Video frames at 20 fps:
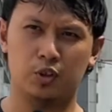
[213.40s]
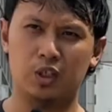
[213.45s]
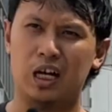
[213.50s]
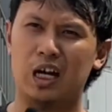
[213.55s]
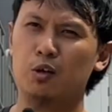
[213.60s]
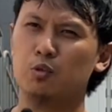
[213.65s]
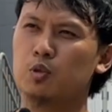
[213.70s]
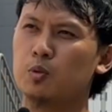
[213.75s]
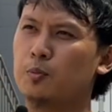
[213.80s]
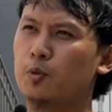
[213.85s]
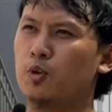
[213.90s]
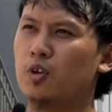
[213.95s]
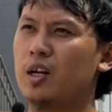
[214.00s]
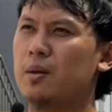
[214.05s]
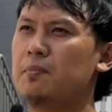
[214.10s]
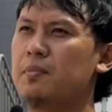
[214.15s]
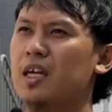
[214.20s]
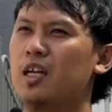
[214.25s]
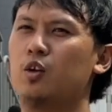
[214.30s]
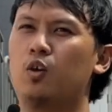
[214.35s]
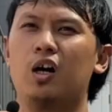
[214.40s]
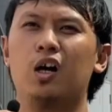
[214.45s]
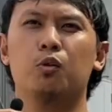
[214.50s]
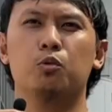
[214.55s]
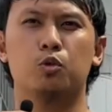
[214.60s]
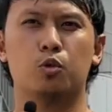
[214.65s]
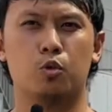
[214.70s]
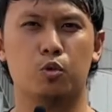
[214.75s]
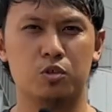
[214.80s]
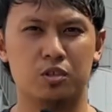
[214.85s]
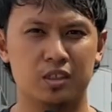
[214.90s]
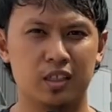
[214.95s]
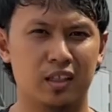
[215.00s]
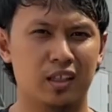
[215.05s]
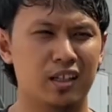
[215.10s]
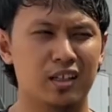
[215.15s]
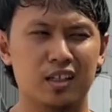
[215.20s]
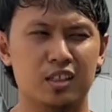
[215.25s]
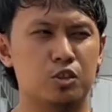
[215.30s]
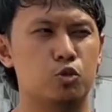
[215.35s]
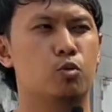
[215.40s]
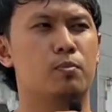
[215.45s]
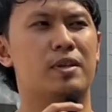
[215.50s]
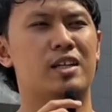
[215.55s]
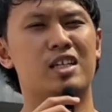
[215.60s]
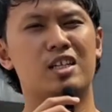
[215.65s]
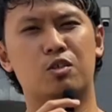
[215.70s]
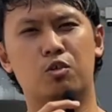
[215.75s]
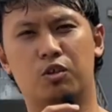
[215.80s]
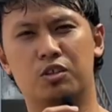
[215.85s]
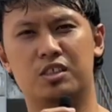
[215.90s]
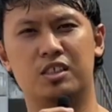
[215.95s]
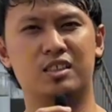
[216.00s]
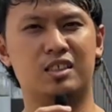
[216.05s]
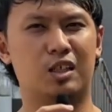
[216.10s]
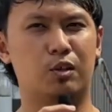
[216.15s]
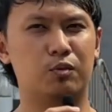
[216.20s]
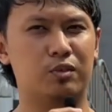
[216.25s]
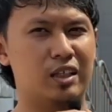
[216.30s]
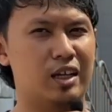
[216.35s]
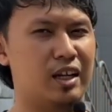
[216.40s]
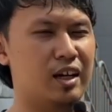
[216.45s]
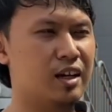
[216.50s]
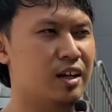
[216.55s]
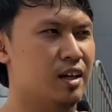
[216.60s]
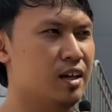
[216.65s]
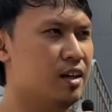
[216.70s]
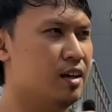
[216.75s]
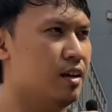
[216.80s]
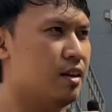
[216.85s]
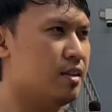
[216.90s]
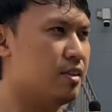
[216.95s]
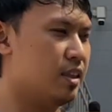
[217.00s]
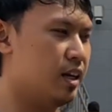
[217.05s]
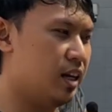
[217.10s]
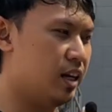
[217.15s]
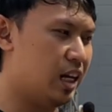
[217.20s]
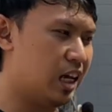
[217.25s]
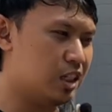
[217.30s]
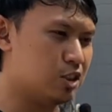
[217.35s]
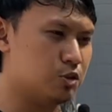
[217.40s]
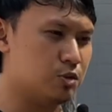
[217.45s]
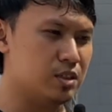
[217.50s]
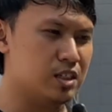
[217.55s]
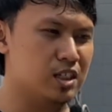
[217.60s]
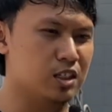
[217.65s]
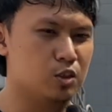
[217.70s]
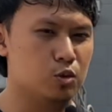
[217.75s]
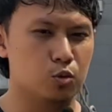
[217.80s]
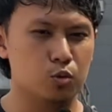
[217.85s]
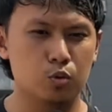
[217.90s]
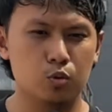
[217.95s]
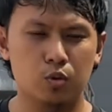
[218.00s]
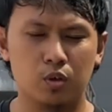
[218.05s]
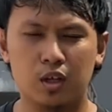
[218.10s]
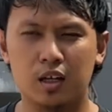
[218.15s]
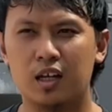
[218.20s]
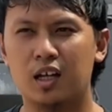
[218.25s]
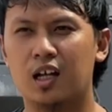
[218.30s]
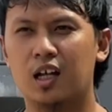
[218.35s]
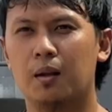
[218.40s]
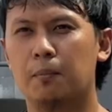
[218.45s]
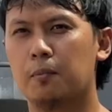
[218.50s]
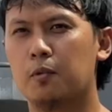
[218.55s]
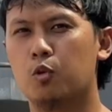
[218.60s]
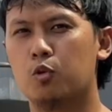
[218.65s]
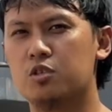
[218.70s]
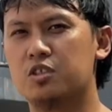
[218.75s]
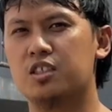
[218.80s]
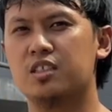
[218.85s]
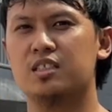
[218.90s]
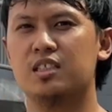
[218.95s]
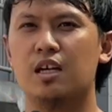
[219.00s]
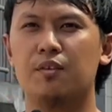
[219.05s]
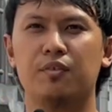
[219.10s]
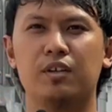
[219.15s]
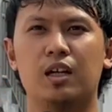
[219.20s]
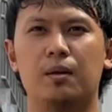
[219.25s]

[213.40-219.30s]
how to program that or how to coach that, then there's so many courses out there that actually do help coaches level